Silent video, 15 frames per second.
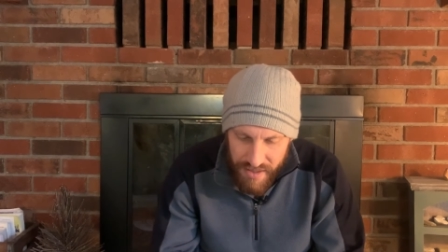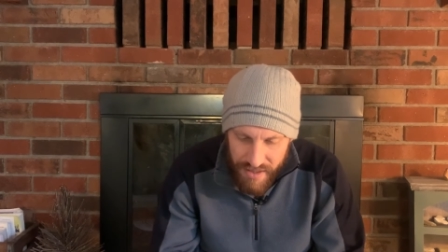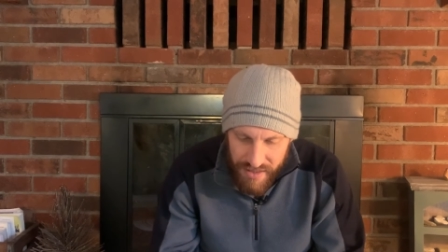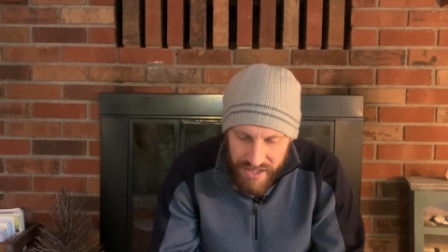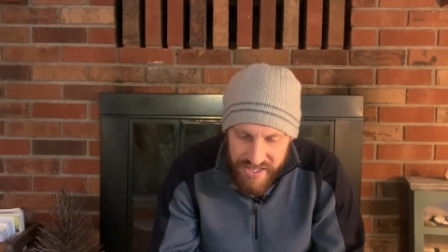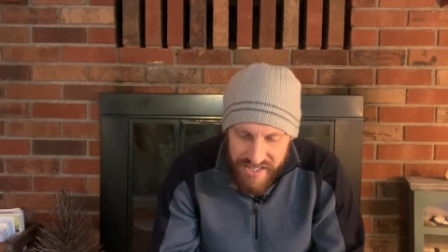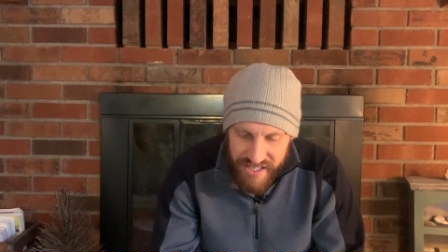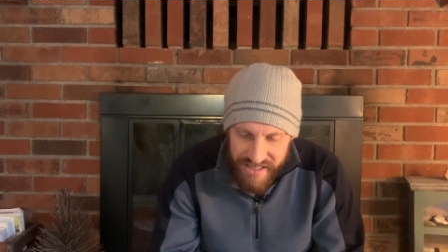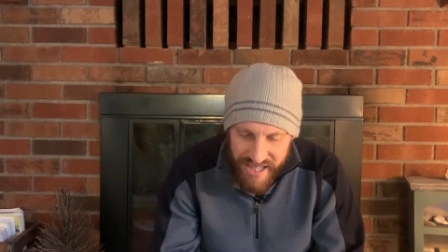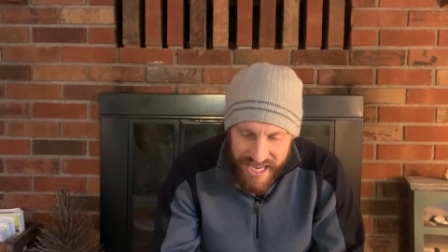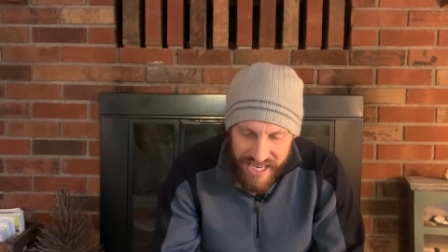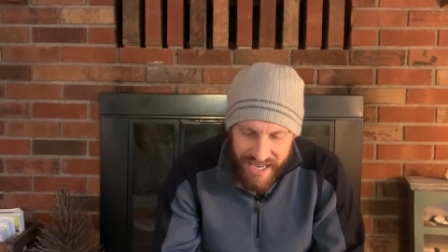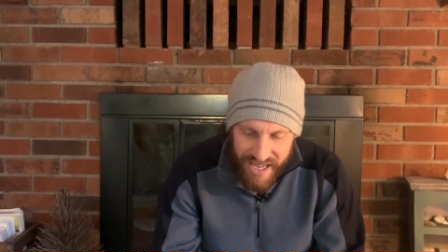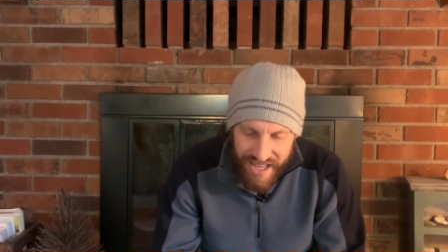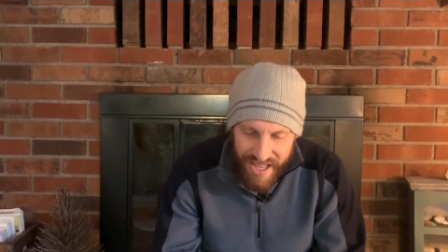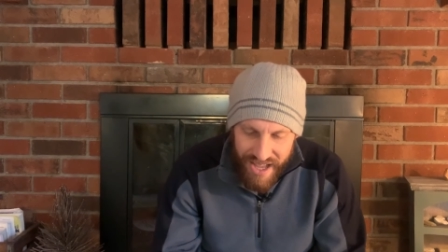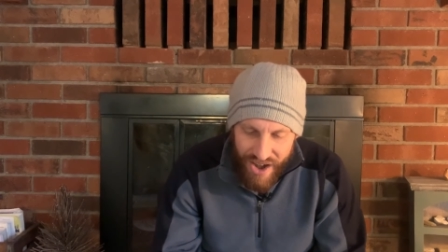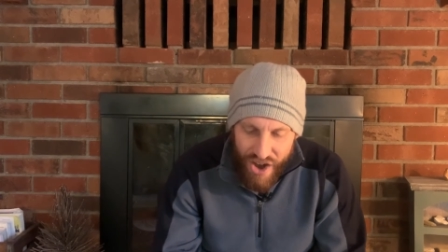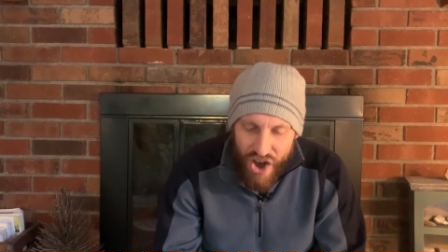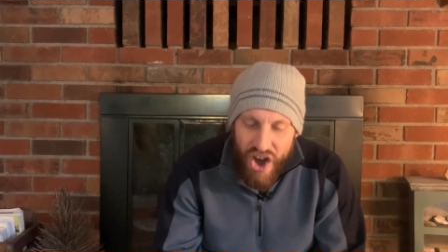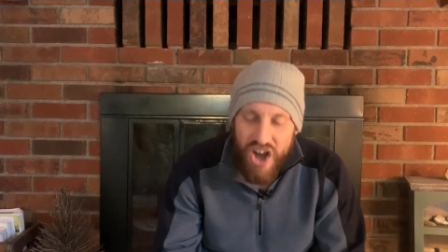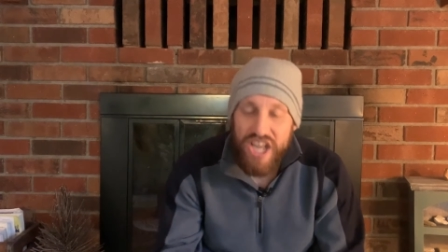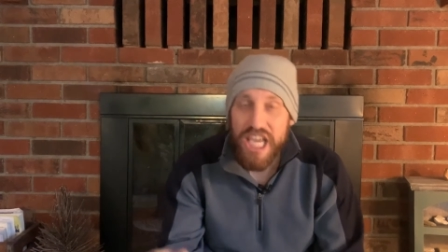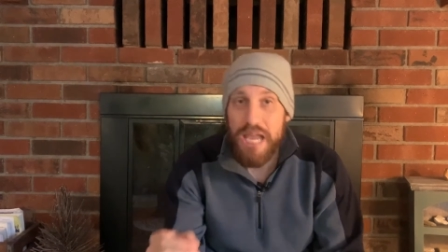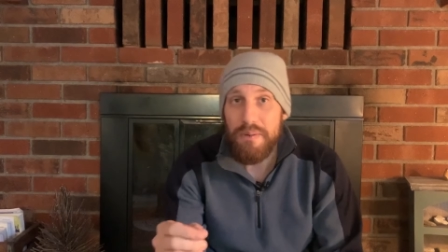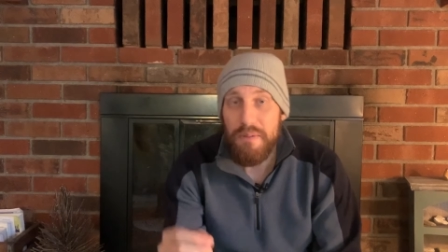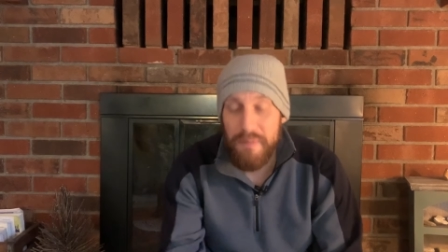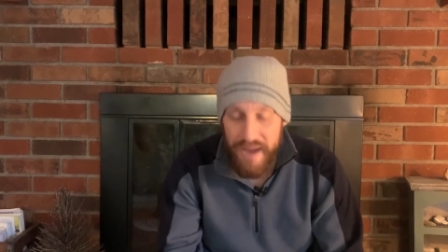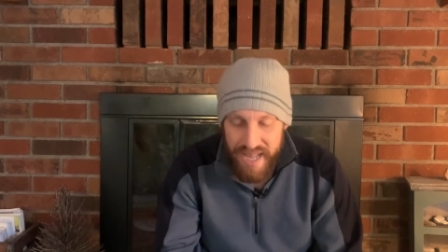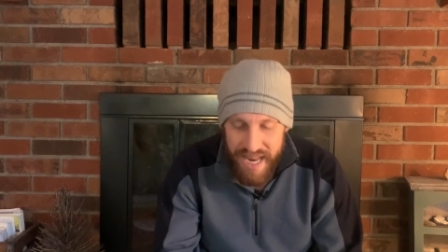Listen, they all came
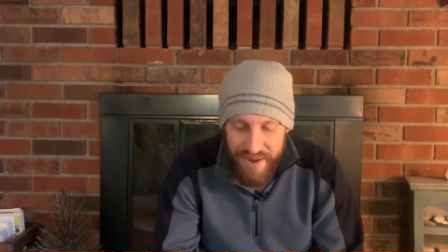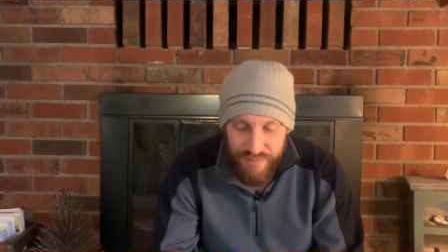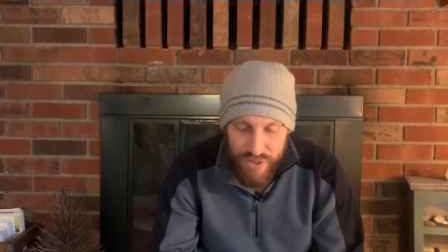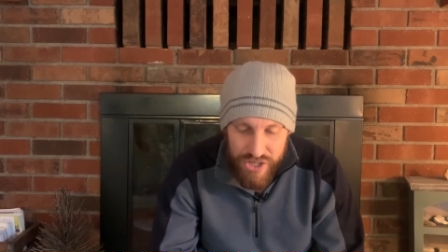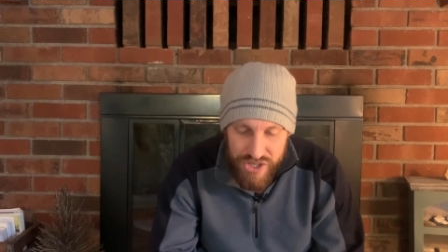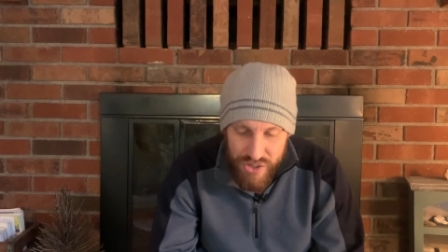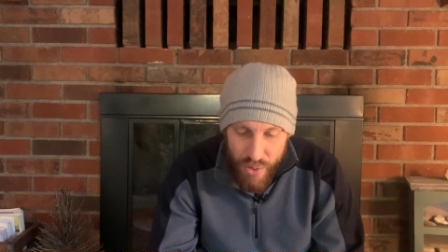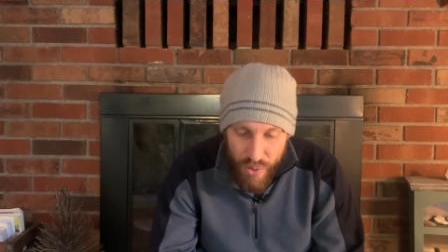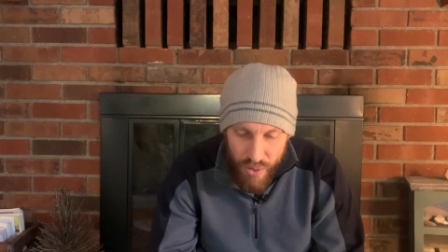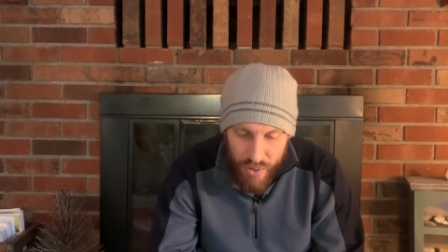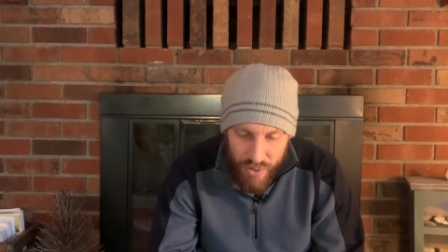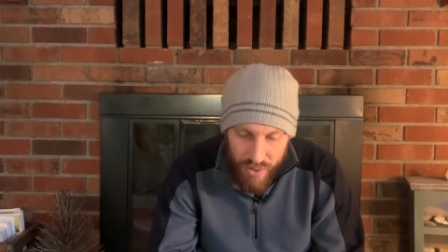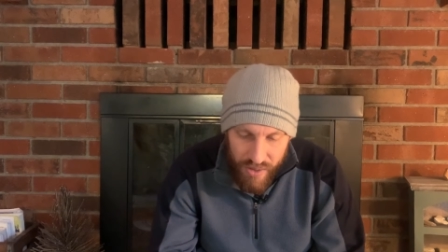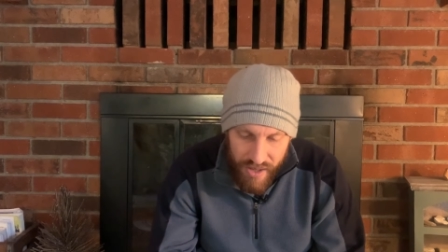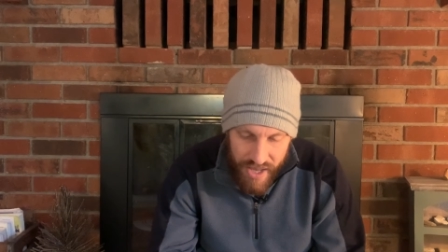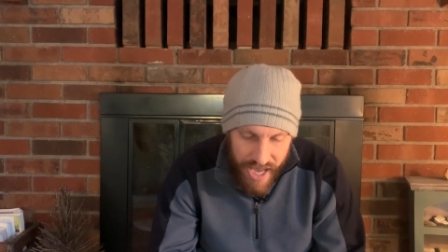upon every soul